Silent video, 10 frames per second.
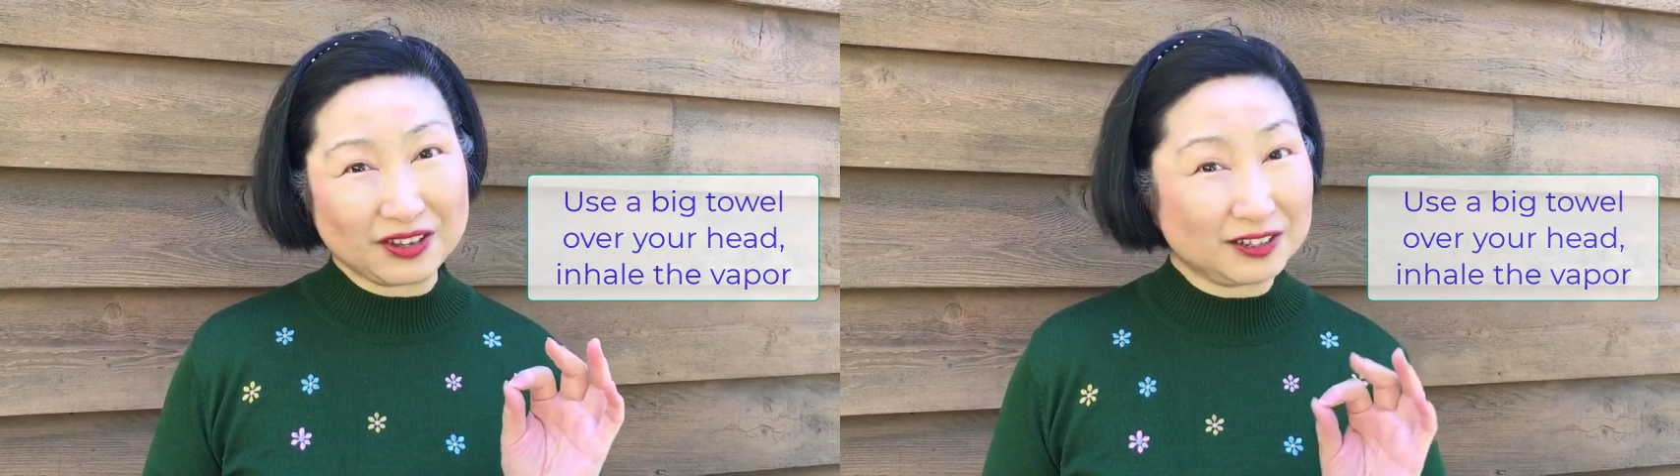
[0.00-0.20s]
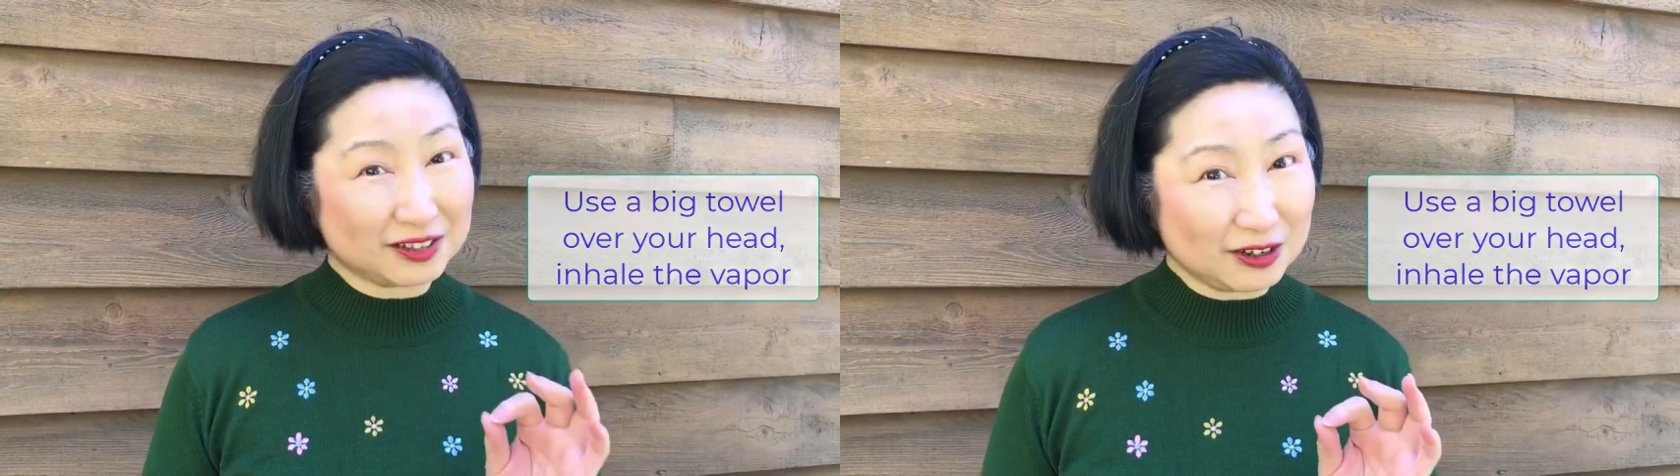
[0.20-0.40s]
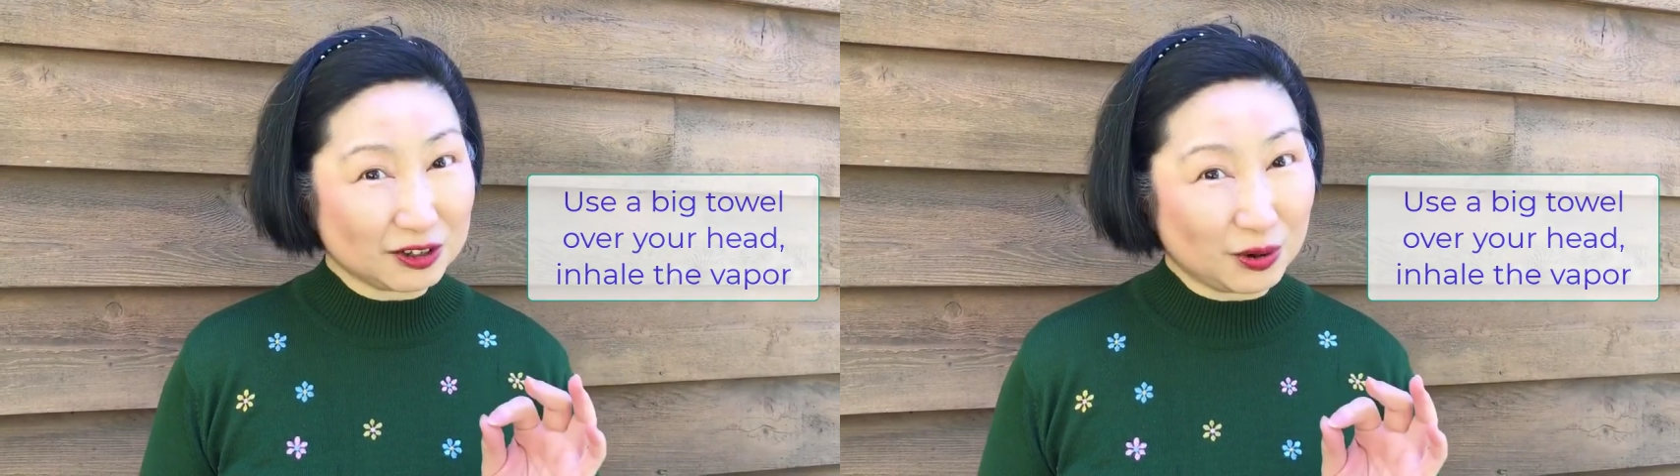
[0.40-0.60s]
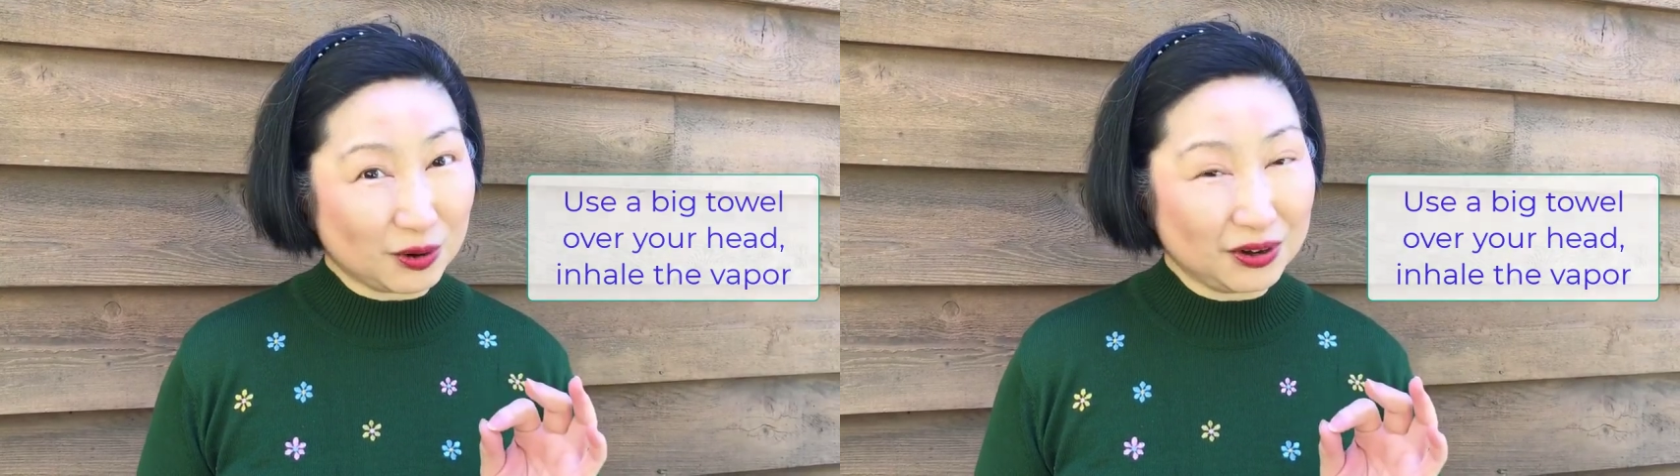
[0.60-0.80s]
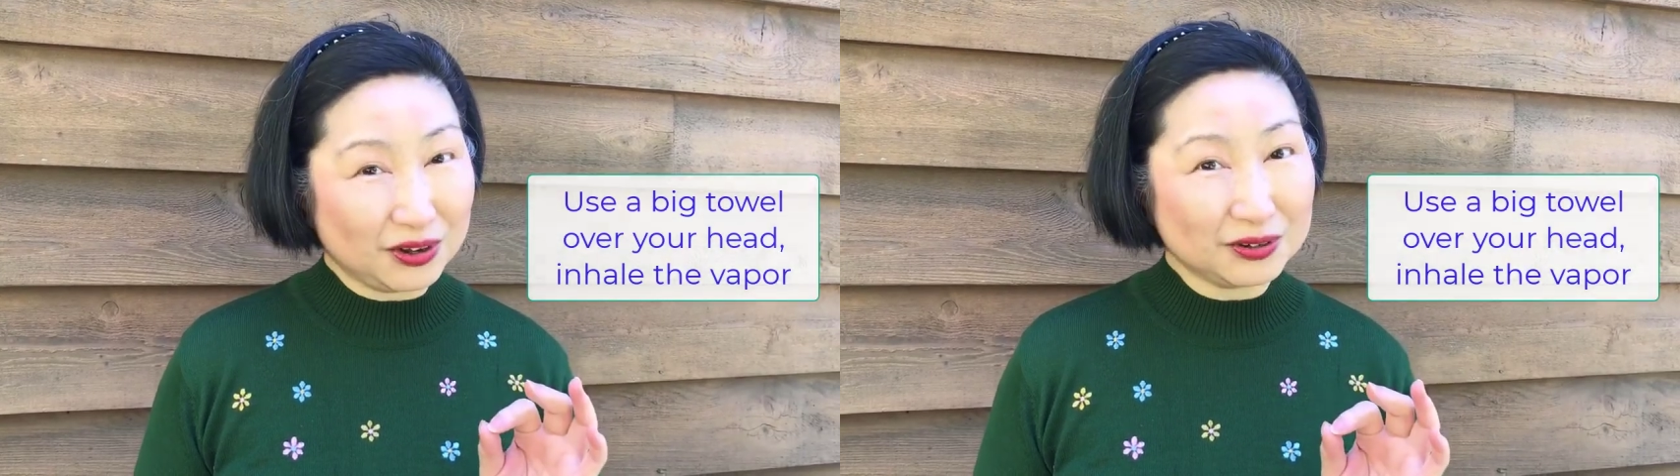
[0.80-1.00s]
essential
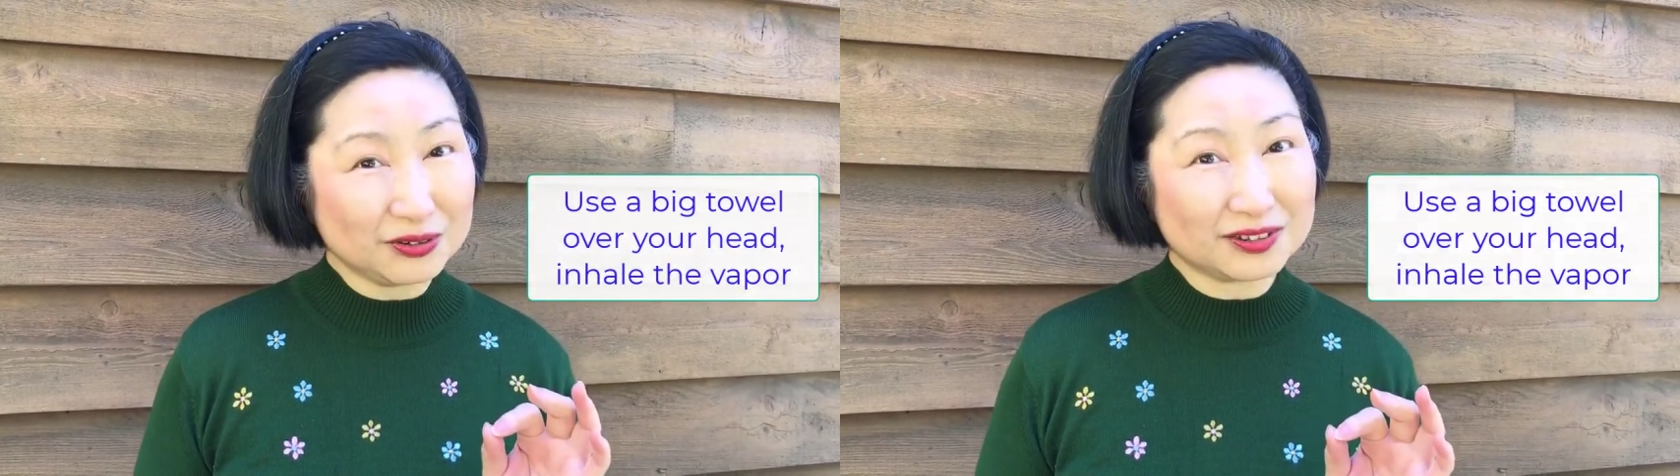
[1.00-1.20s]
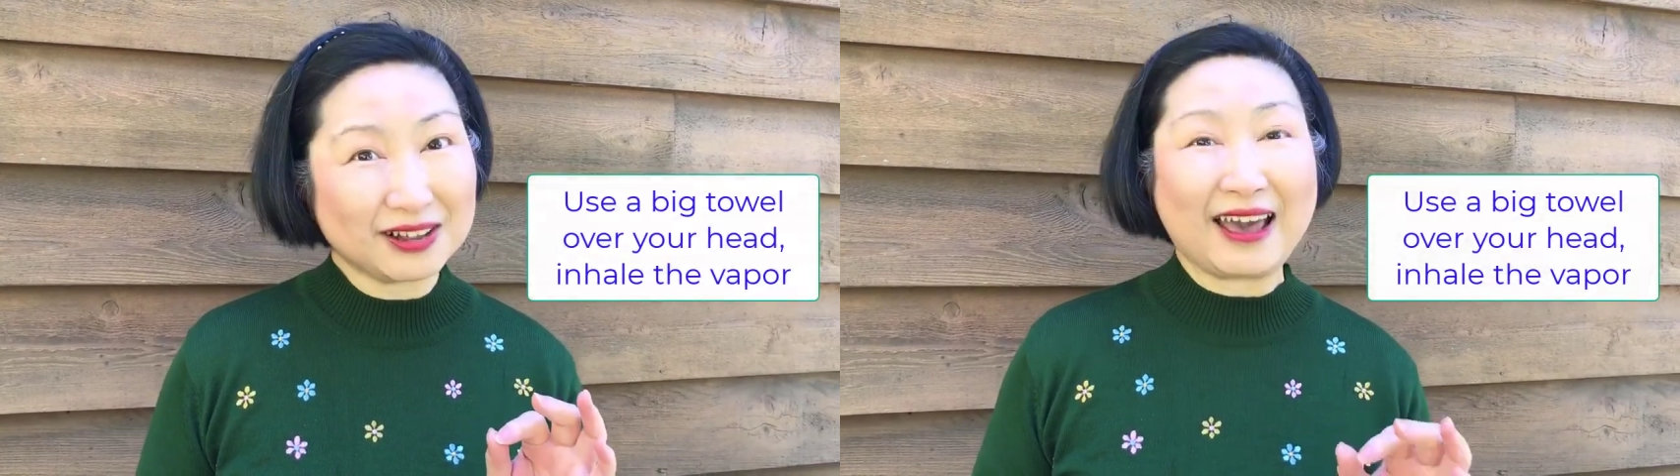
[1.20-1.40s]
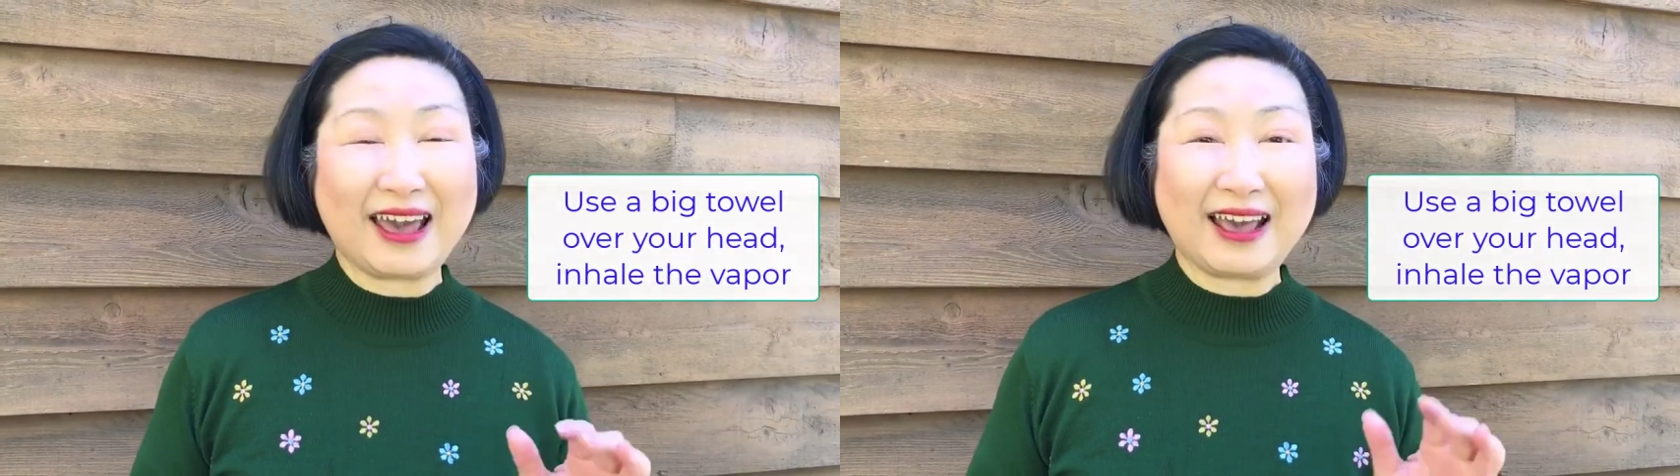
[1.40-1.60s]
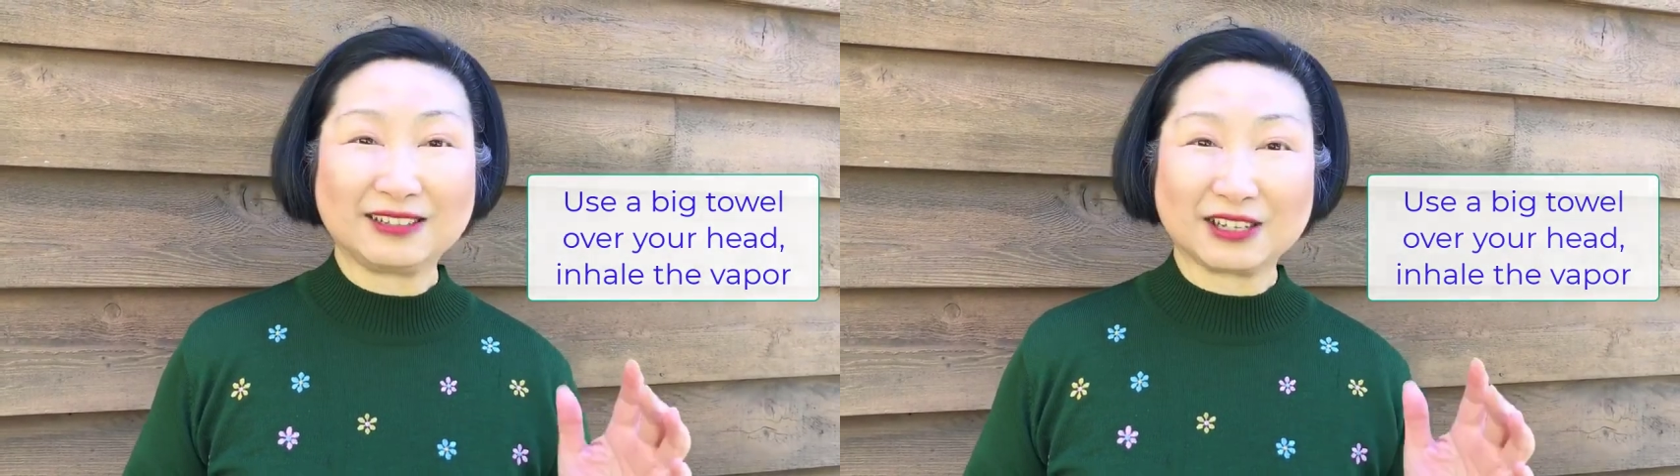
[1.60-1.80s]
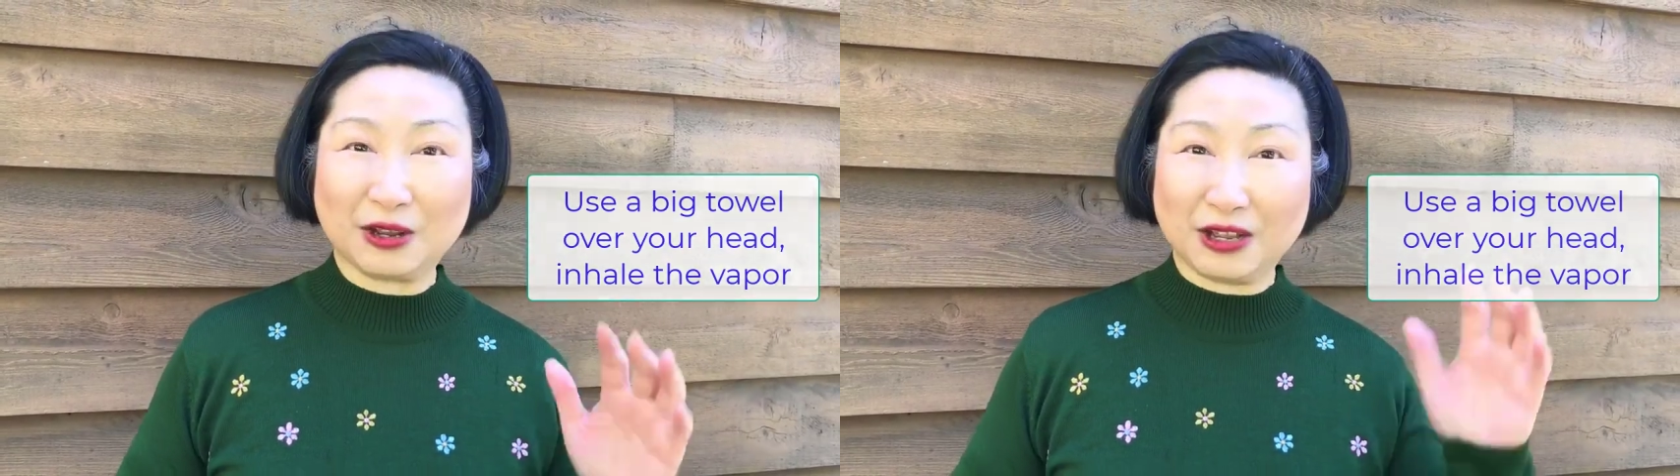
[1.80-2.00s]
oils and